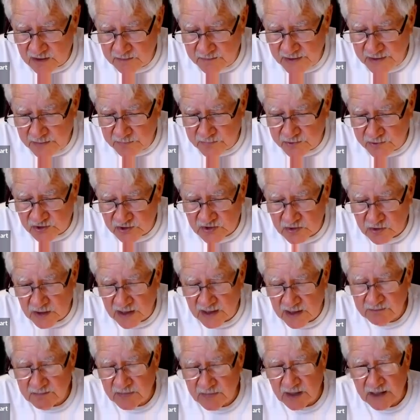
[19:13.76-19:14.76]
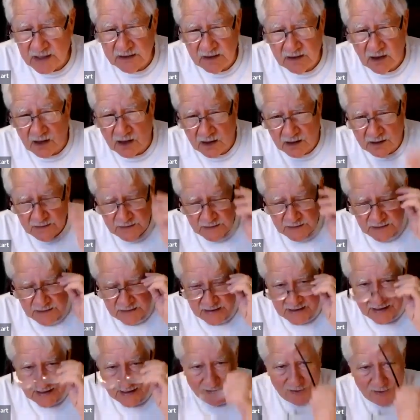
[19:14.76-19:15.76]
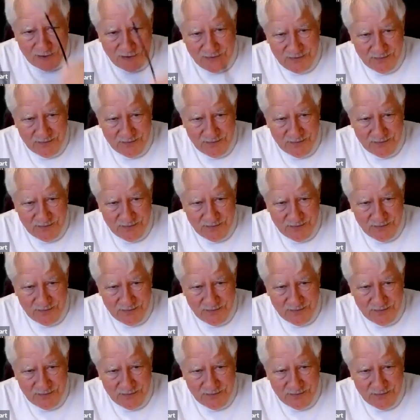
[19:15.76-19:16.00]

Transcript: to be prescribed by law. Now,